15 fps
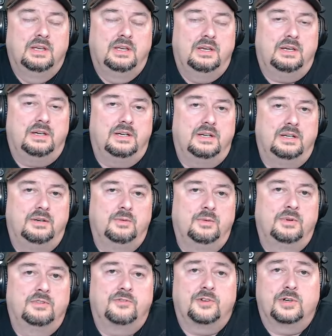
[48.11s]
And we
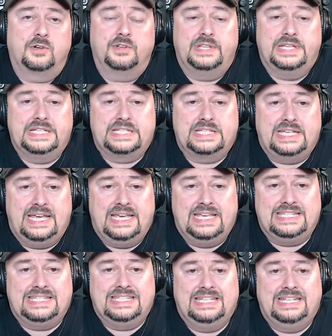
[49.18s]
refer to this
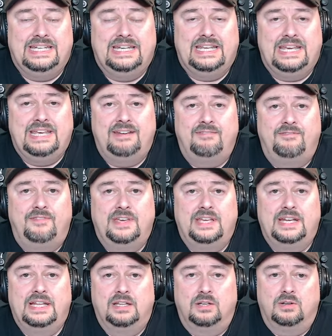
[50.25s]
as an
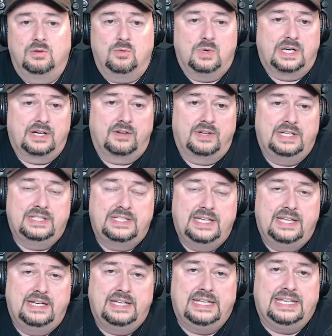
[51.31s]
end-fed long wire
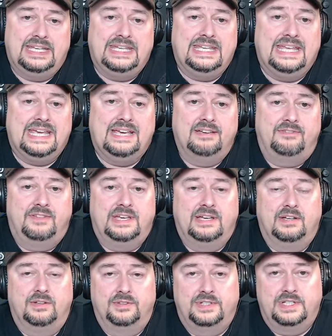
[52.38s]
antenna,
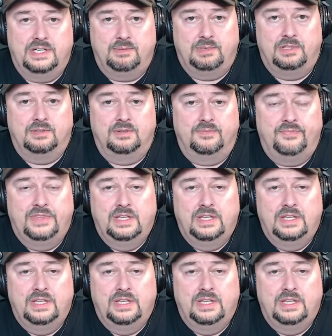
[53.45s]
EFLW.